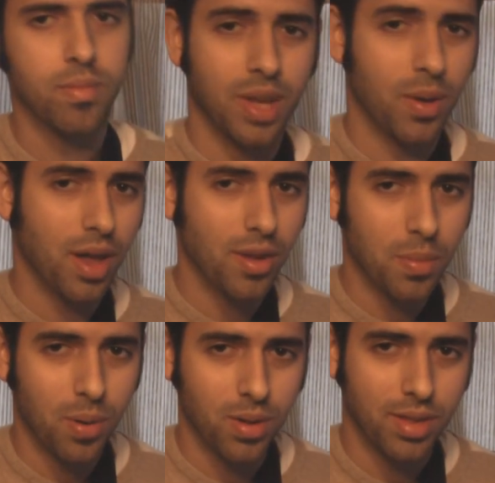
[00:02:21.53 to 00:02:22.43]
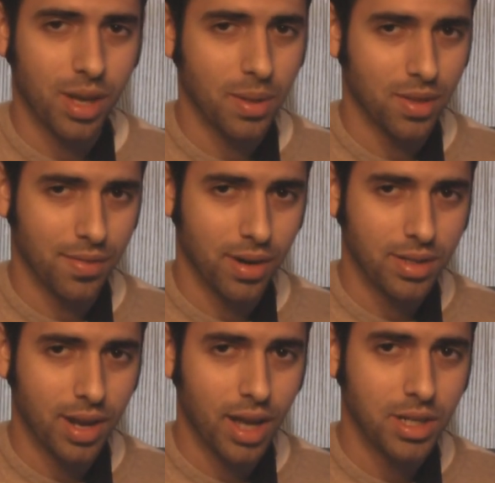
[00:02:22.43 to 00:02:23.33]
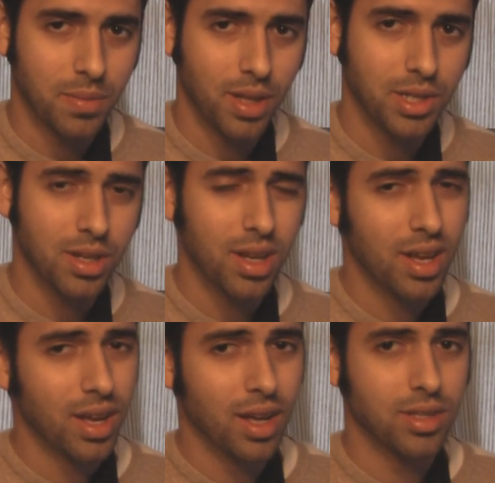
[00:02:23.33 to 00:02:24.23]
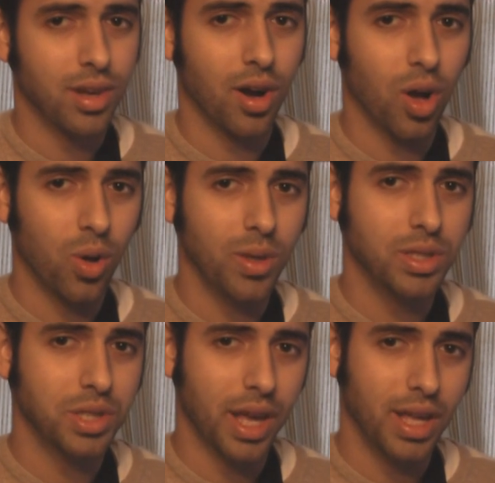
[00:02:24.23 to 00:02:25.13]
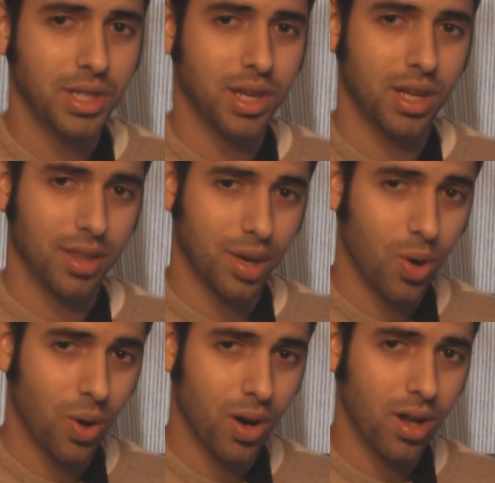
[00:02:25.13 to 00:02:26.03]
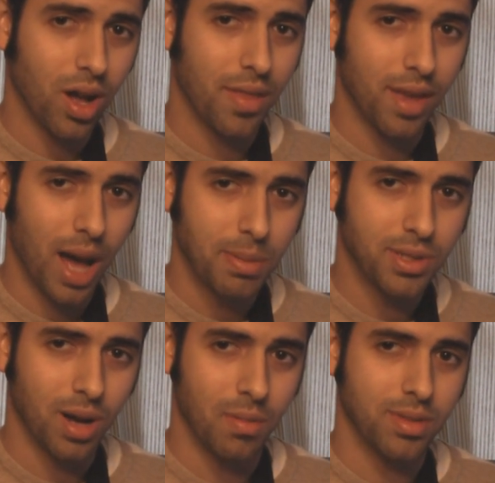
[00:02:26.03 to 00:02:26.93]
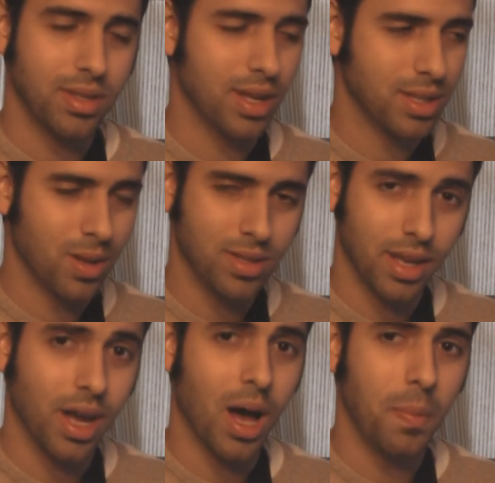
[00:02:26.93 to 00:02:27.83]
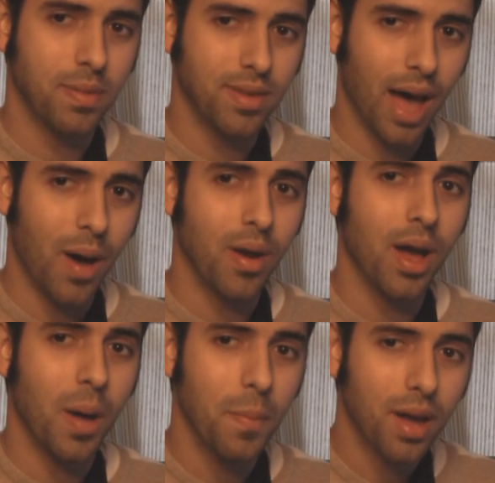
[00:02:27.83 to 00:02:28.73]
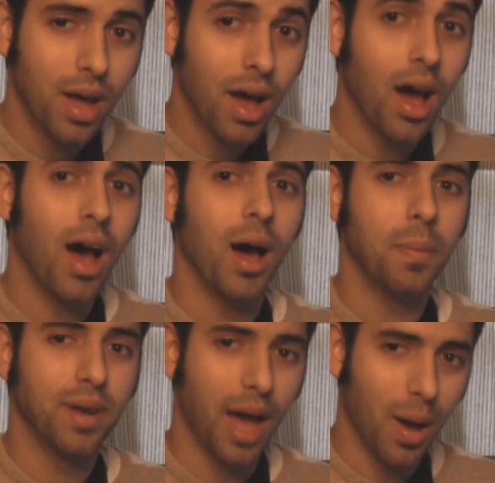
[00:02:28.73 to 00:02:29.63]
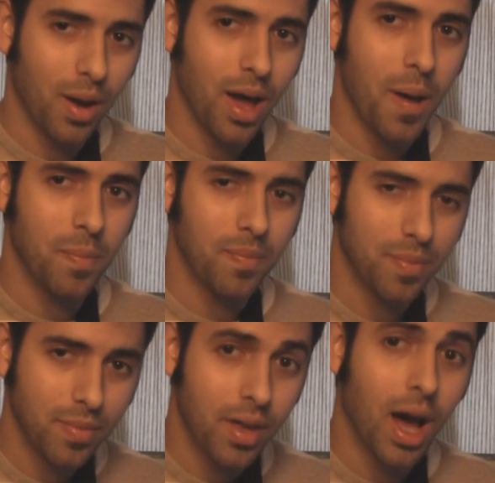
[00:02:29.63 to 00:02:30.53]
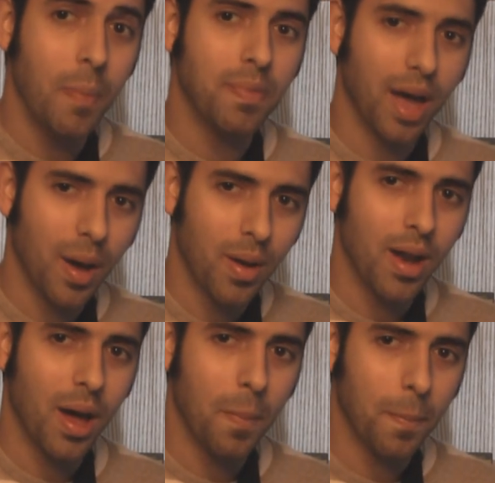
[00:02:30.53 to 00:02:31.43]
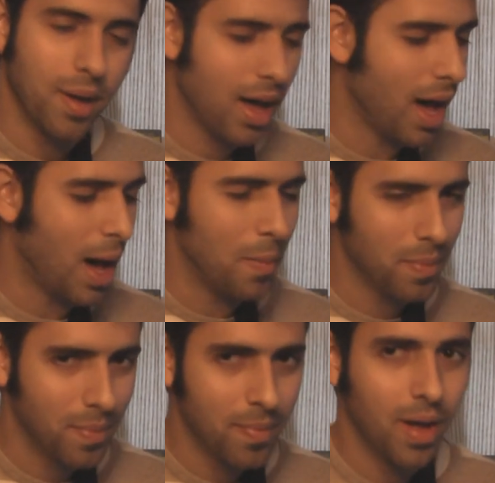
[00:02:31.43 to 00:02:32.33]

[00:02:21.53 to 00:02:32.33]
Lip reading: Now, another important thing about the verse that I should mention is that you're always changing the chord on the up strum. See, so it's like up, down, up, down, up, down, up, up.